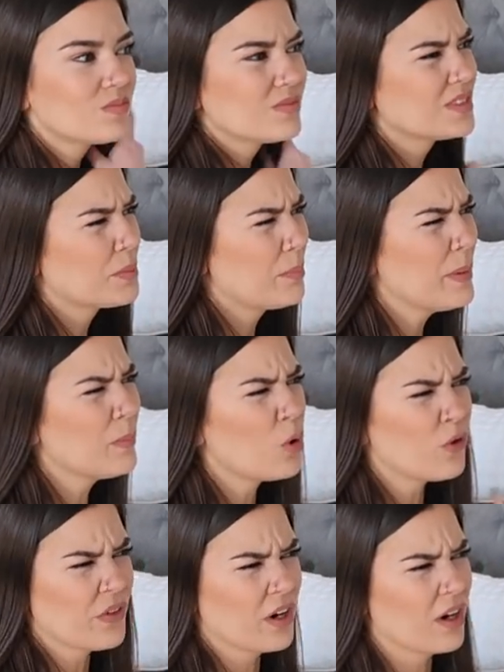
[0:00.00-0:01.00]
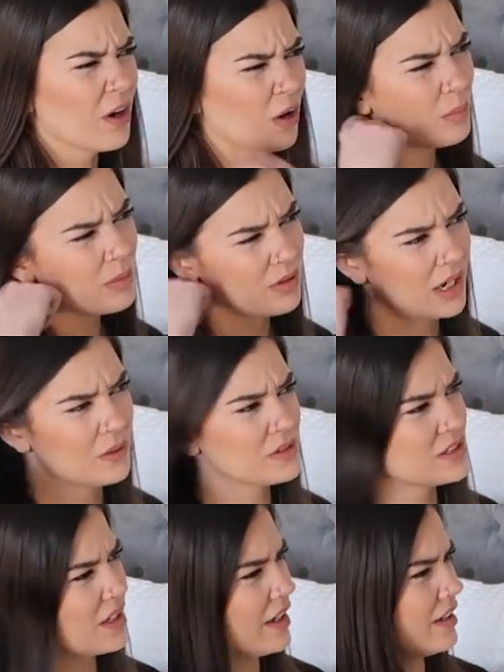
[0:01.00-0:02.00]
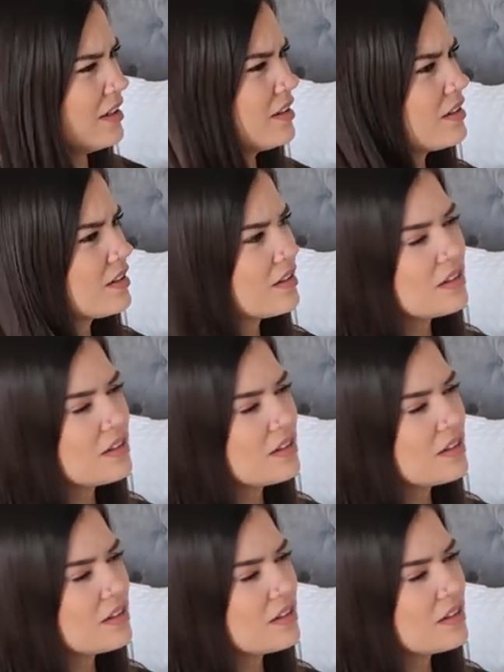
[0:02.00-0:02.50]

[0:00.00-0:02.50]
It's a bit more than a lob, I would say. No, I'd